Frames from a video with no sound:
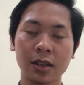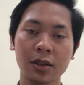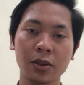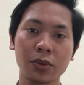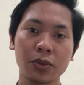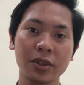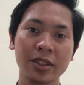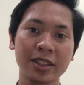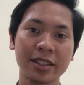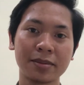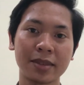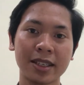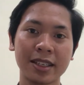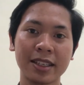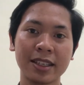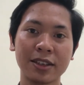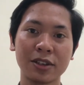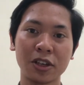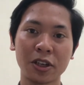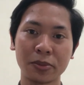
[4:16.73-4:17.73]
With the
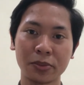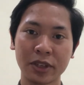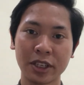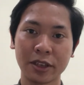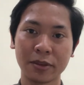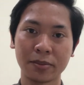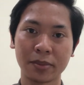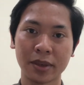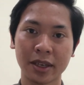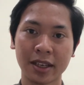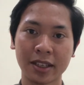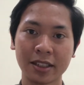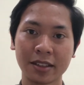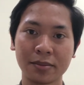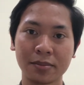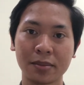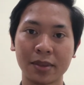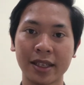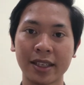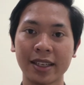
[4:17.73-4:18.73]
money not being backed
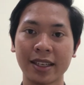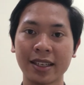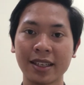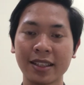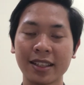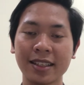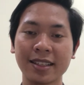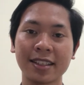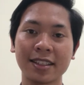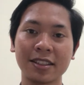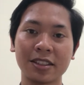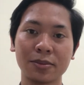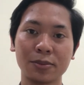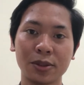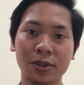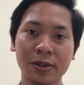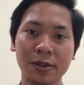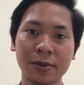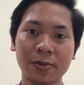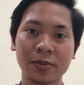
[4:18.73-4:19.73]
by anything
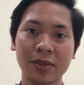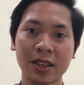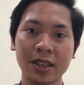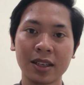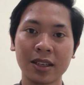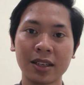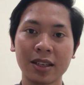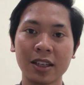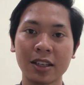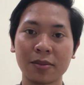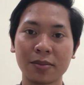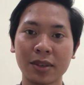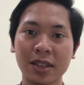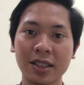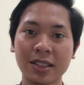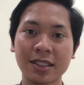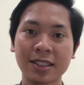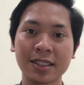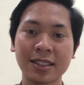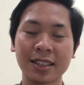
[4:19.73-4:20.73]
tangible, it
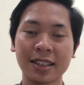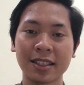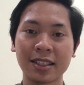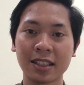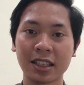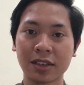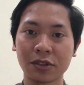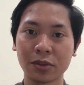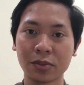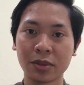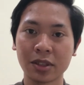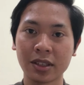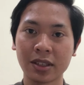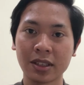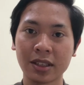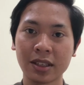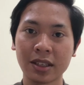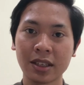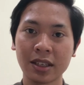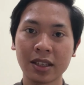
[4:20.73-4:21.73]
means that the
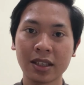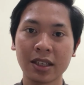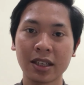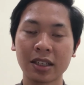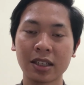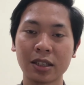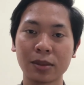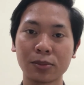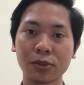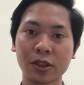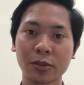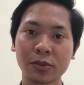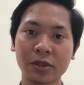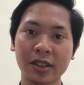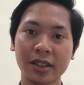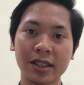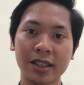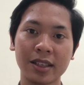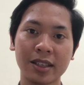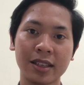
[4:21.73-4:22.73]
government can
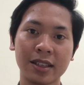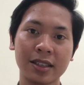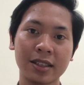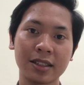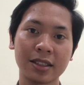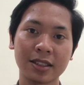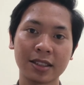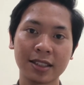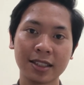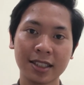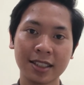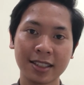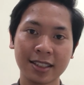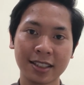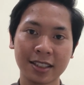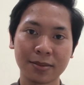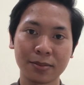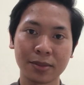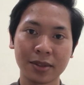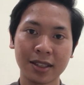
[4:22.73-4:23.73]
appropriately adjust the
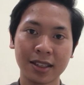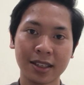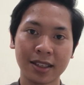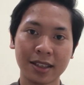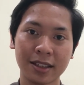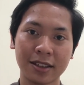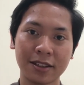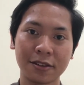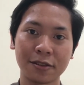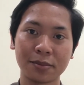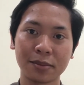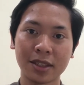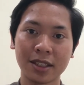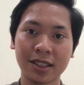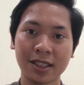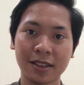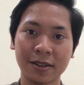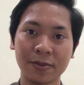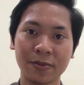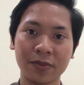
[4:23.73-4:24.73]
supply of
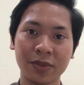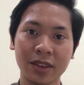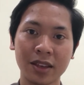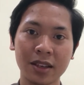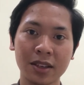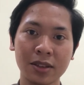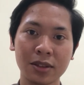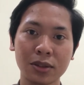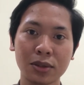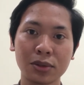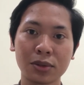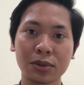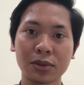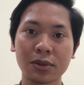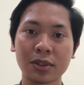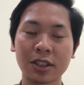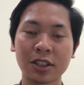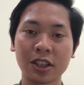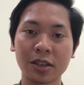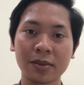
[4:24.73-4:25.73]
money to
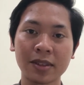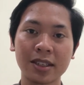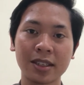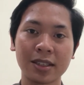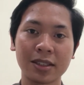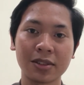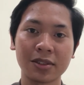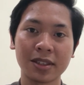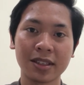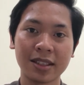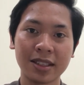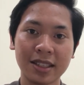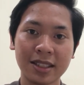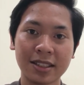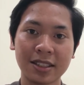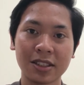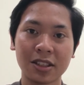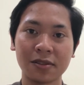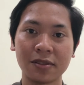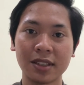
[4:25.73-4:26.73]
accommodate to the
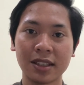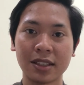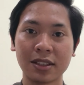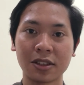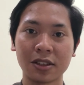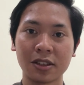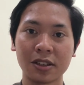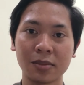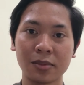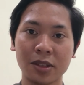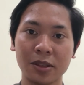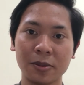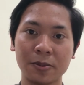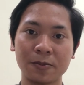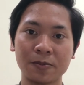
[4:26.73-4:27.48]
needs of the economy.